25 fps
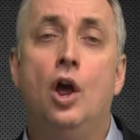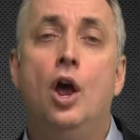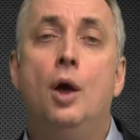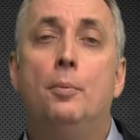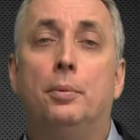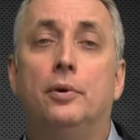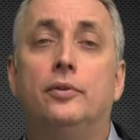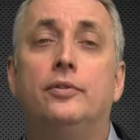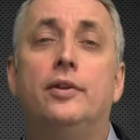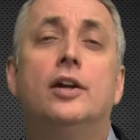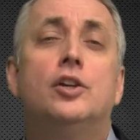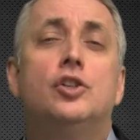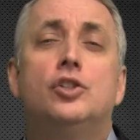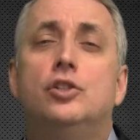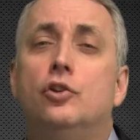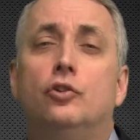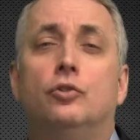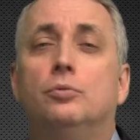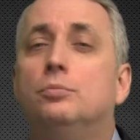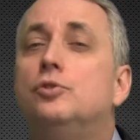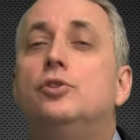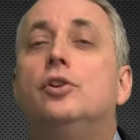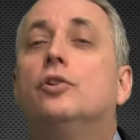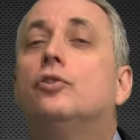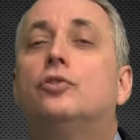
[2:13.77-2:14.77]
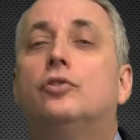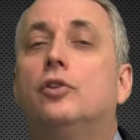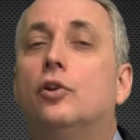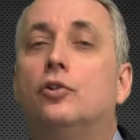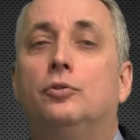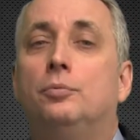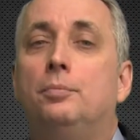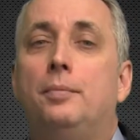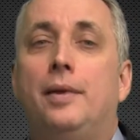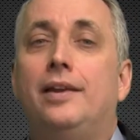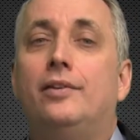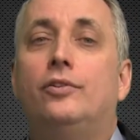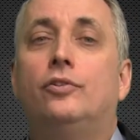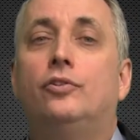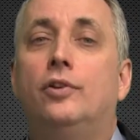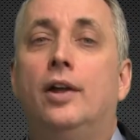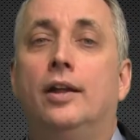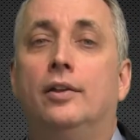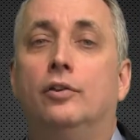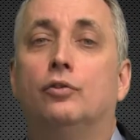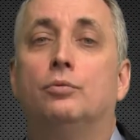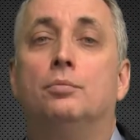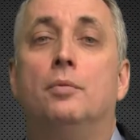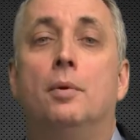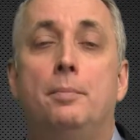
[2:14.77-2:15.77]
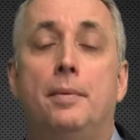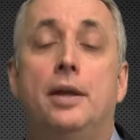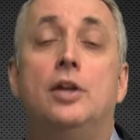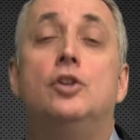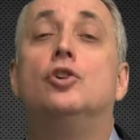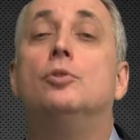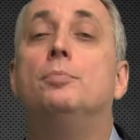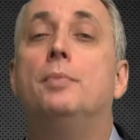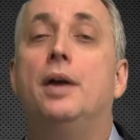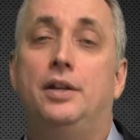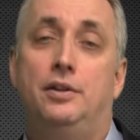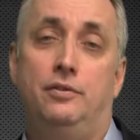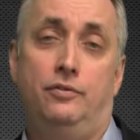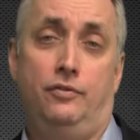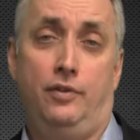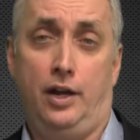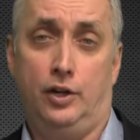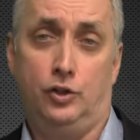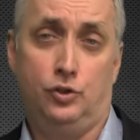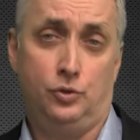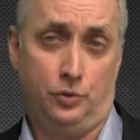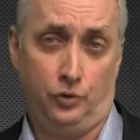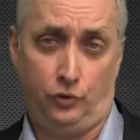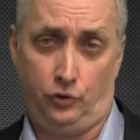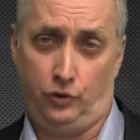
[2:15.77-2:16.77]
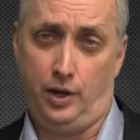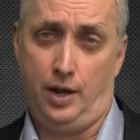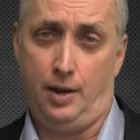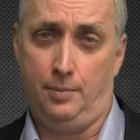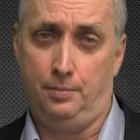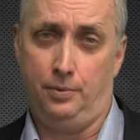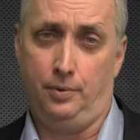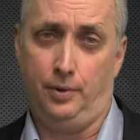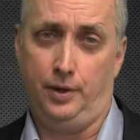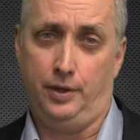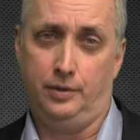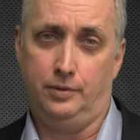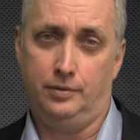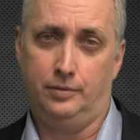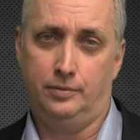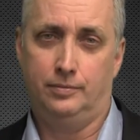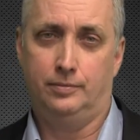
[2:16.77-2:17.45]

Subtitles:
protectionism just doesn't make sense from a major manufacturer's standpoint.